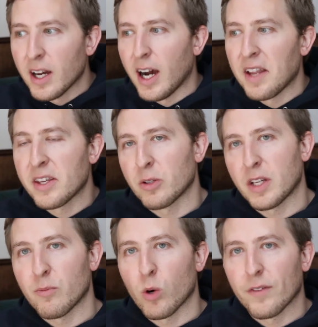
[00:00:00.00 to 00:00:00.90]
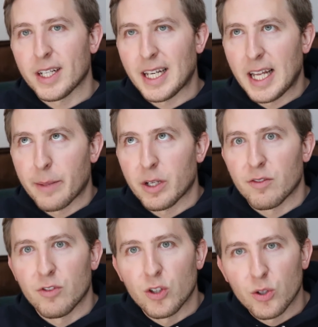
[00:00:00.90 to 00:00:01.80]
I think it'll give more of a
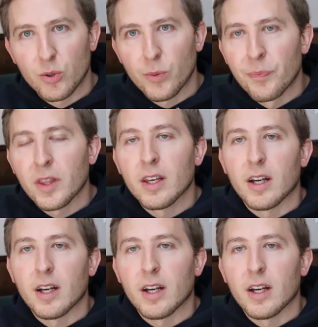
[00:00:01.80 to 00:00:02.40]
dynamic view.